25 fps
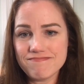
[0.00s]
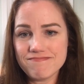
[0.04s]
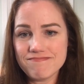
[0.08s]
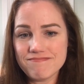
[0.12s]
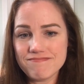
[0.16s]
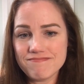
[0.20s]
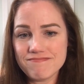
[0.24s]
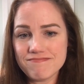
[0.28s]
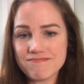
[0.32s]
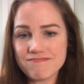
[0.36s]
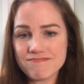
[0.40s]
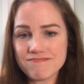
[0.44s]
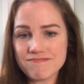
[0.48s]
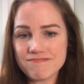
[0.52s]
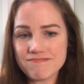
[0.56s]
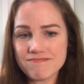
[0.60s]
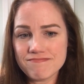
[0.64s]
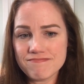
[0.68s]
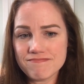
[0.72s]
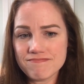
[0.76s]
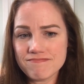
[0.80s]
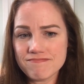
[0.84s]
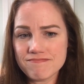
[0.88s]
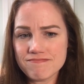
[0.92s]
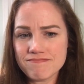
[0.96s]

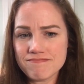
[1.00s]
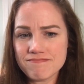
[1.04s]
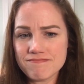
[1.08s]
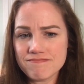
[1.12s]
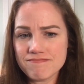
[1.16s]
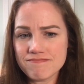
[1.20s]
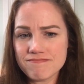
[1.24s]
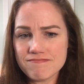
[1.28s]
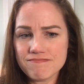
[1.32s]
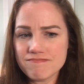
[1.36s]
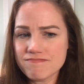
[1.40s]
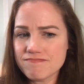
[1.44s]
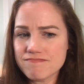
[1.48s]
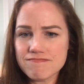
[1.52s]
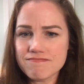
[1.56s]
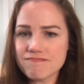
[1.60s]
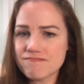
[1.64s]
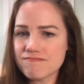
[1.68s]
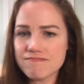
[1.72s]
(no one is talking)